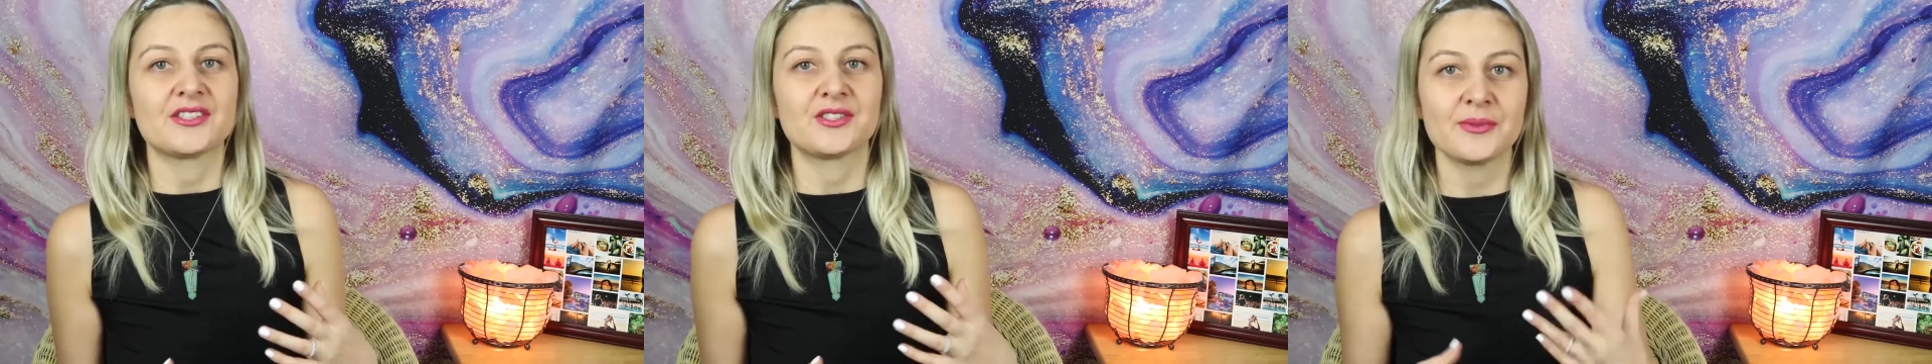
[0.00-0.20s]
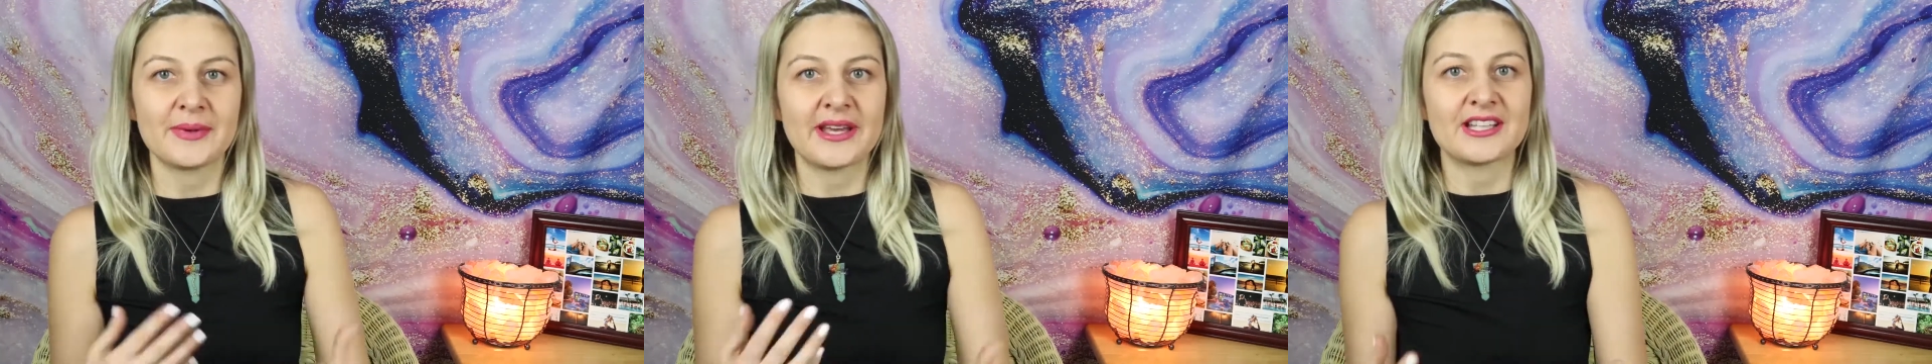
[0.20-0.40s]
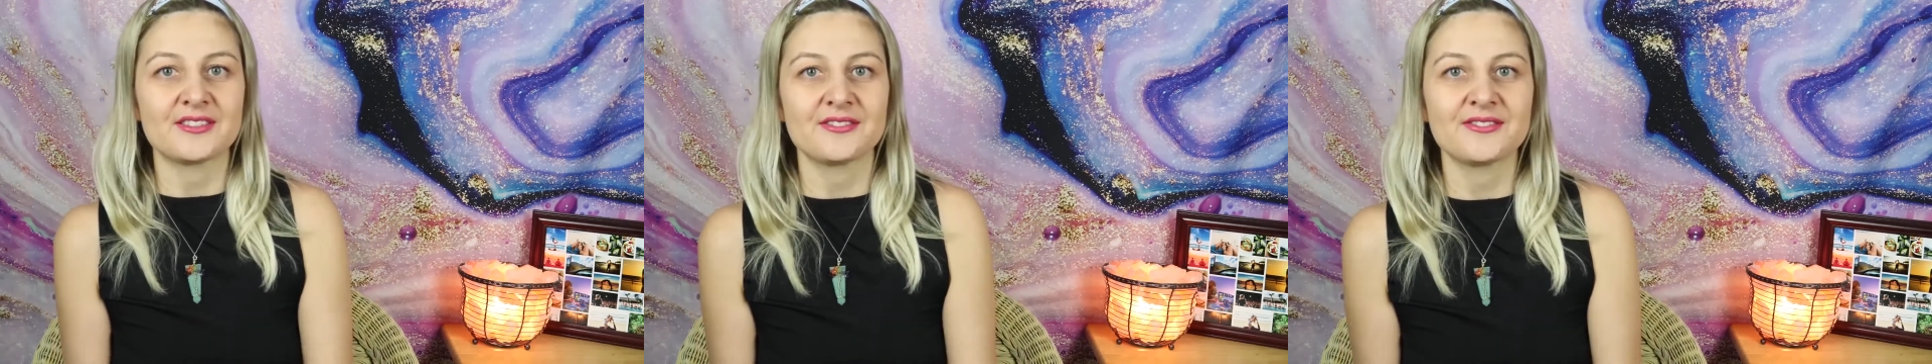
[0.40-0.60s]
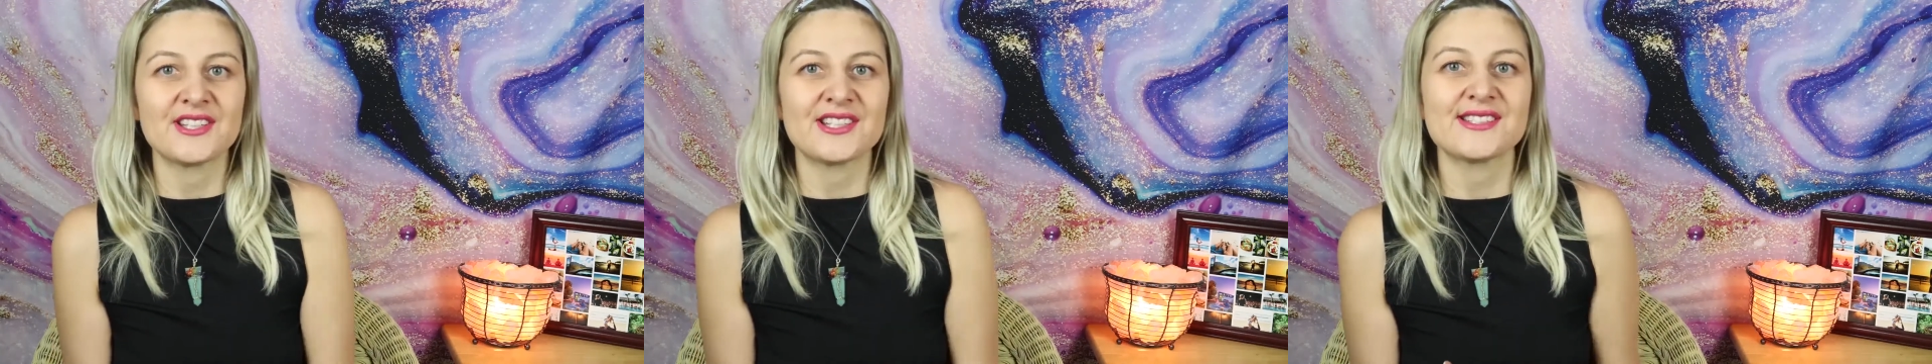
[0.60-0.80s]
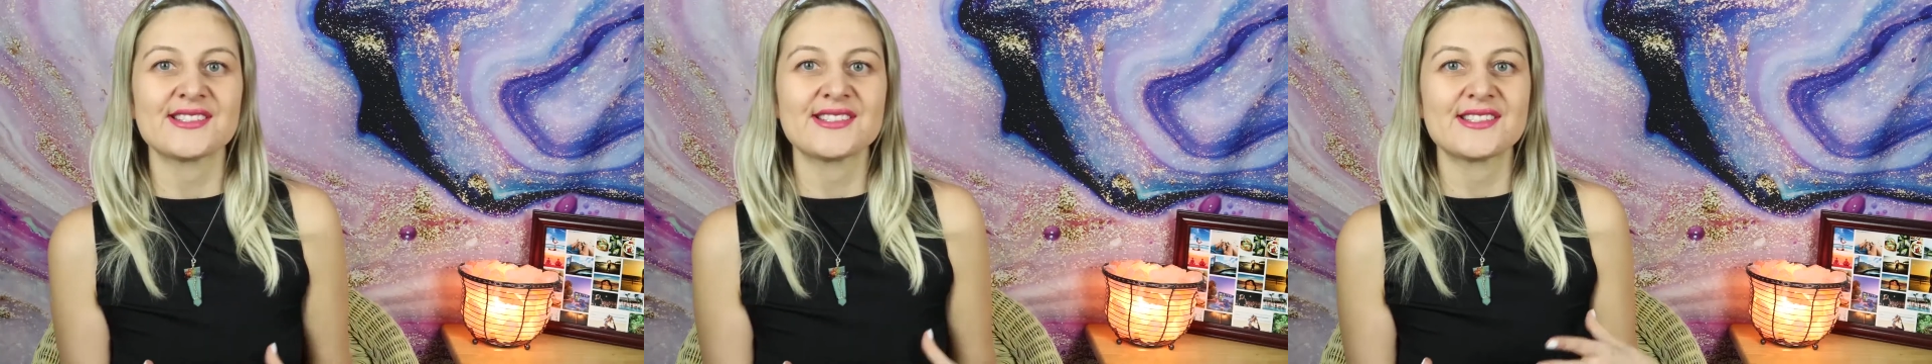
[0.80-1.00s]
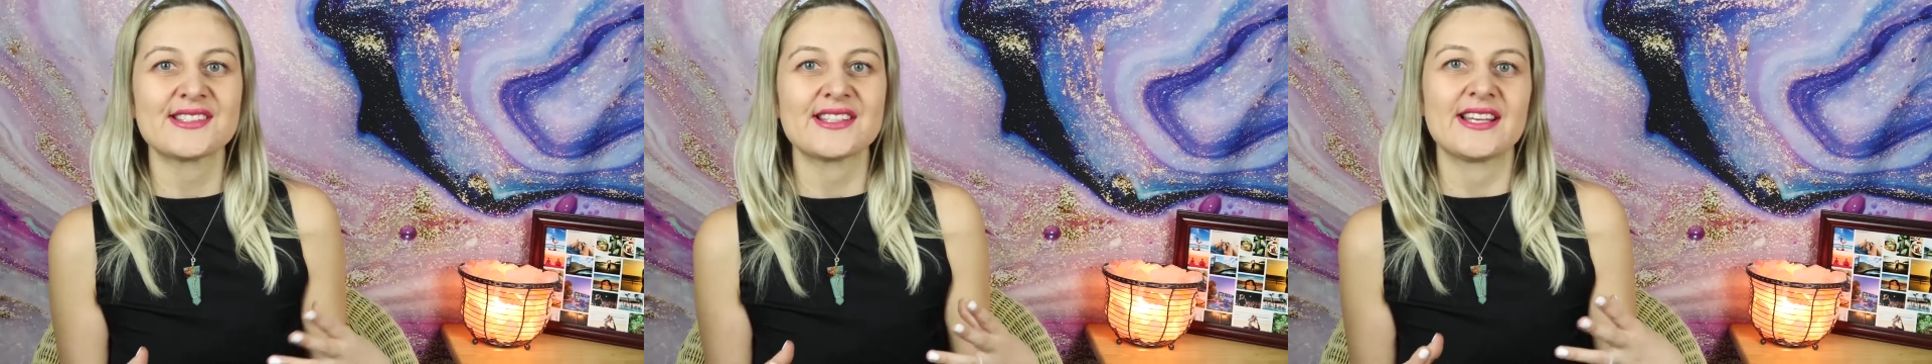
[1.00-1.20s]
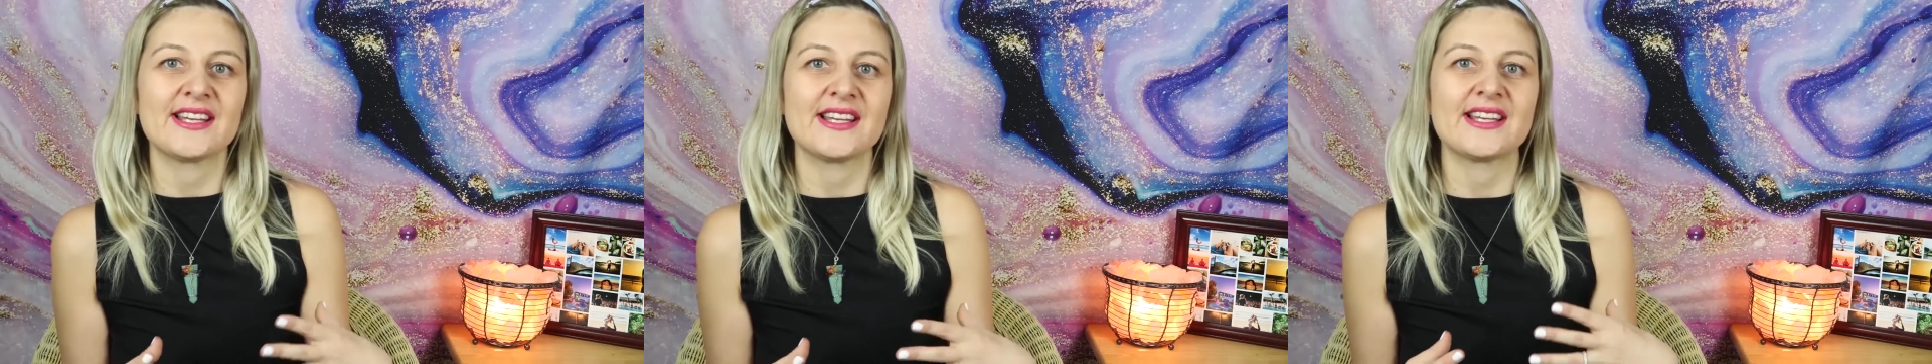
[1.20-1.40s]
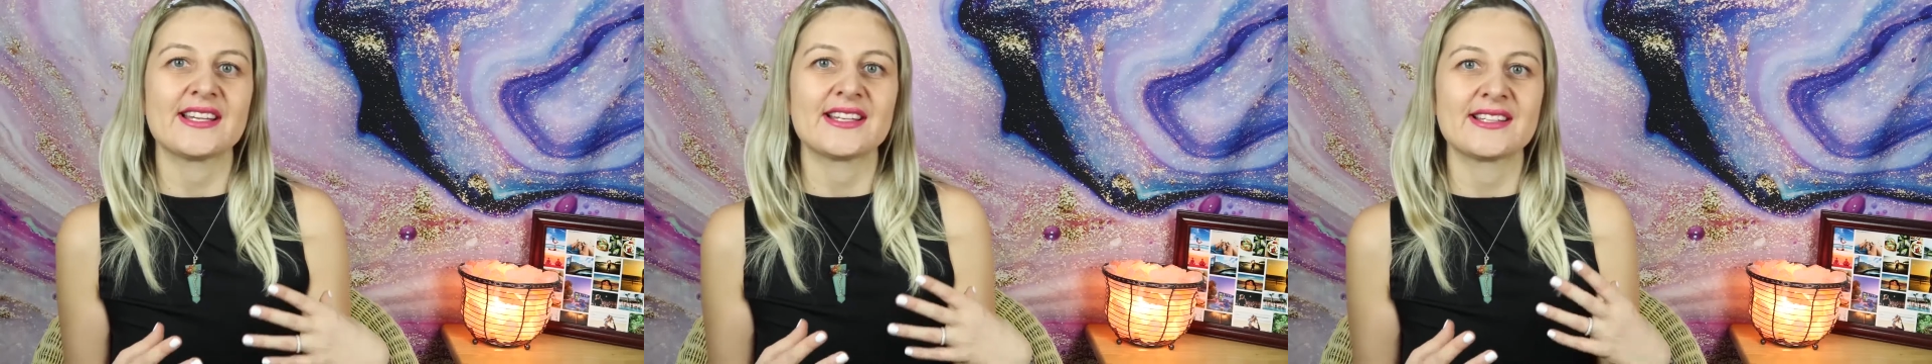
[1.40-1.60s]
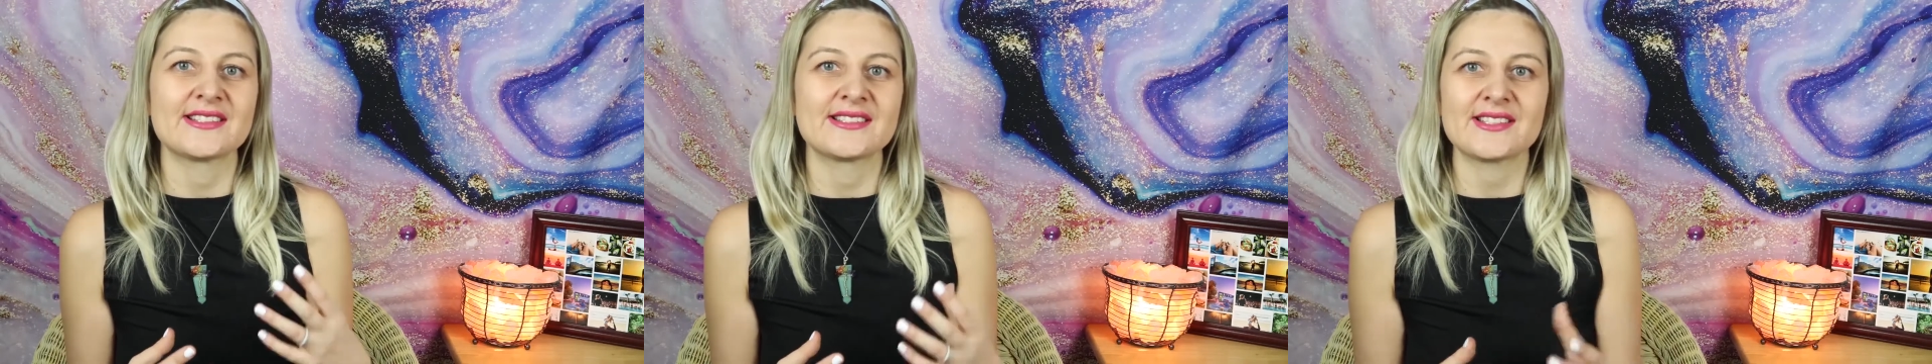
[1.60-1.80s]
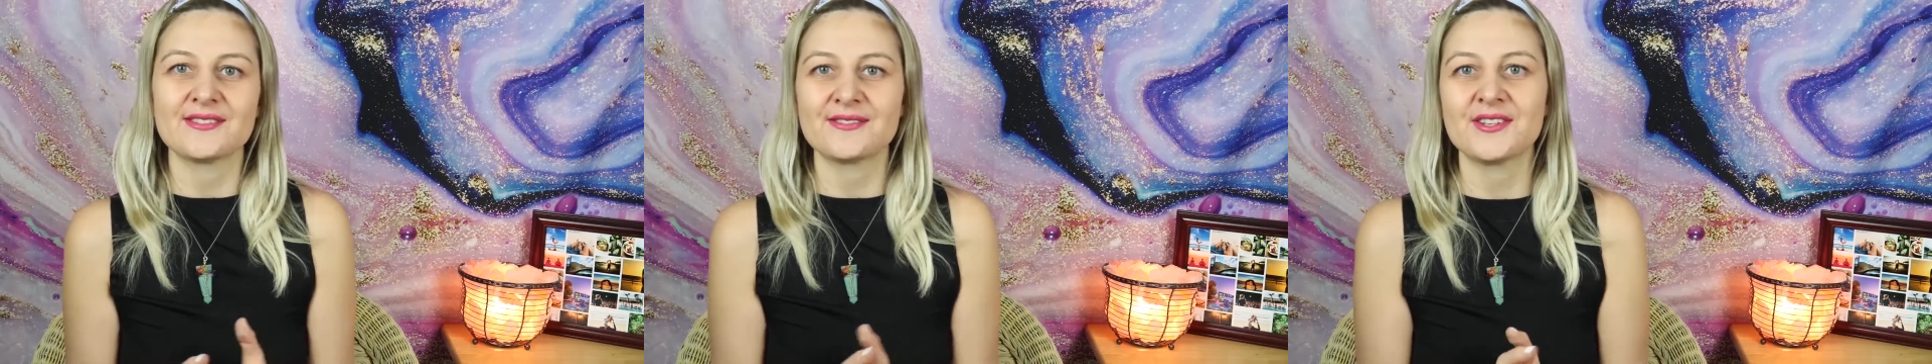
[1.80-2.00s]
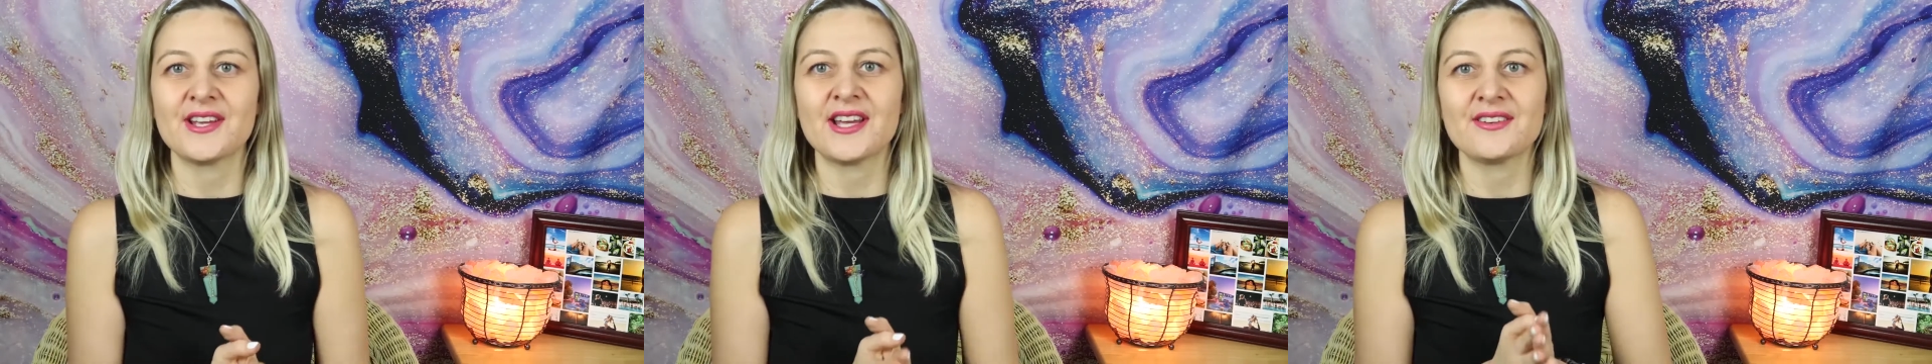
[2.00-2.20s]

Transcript: to manifest. And if you